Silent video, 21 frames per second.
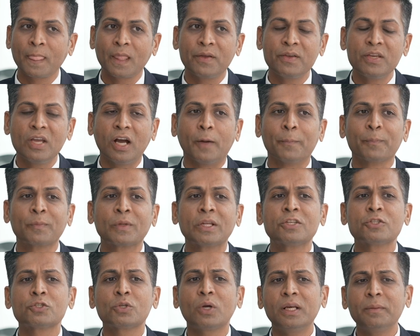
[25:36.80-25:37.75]
Yeah,
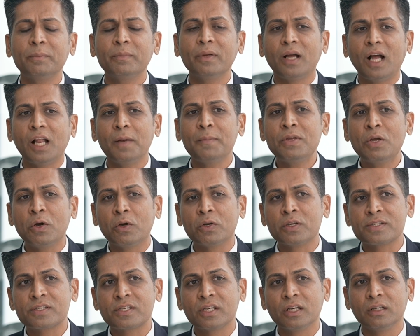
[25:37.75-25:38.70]
so I'll be
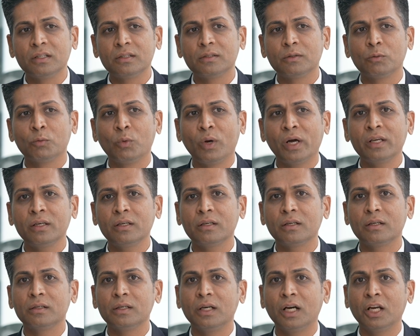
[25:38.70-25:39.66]
honest here. One,
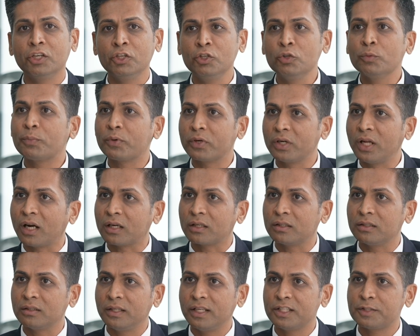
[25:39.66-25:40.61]
a new
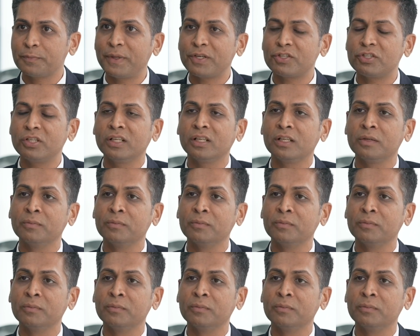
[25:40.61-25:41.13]
product, especially in an